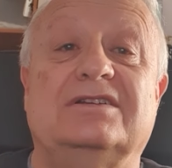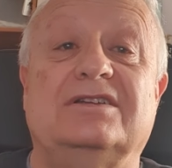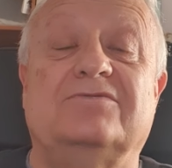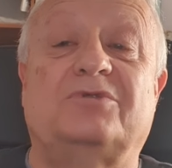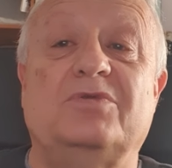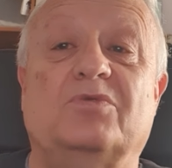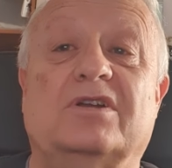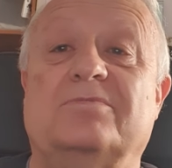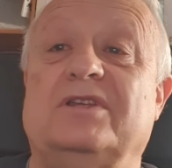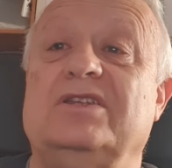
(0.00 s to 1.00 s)
If we
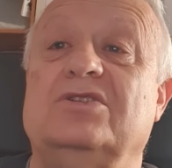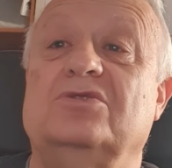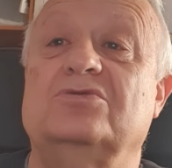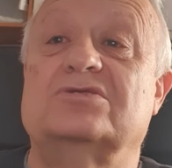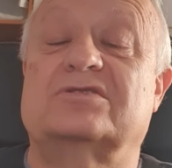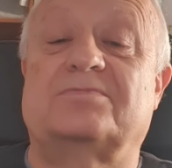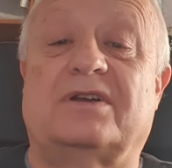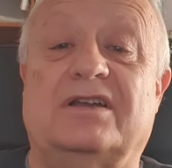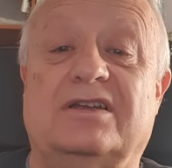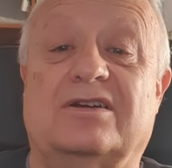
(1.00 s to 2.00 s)
want to be used
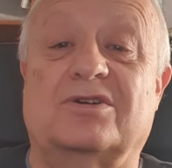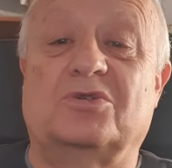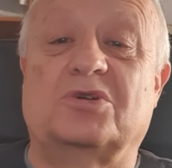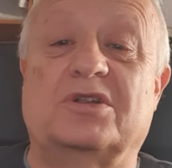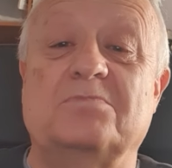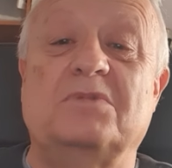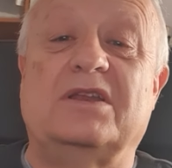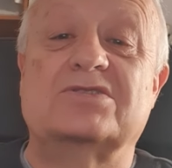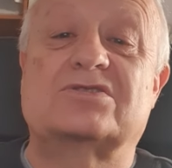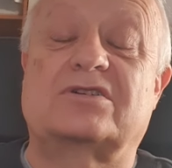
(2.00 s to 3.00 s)
by our Lord in
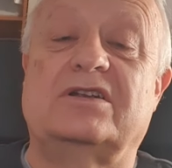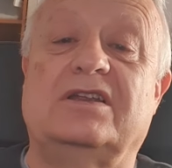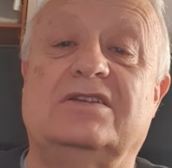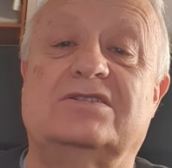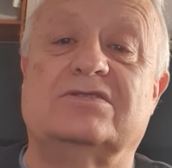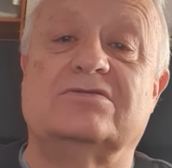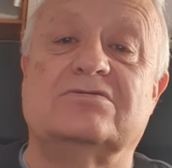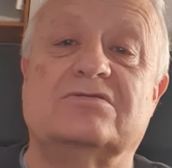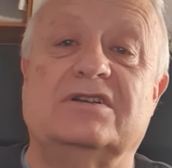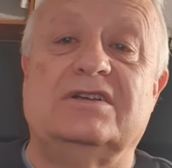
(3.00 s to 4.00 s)
ministry to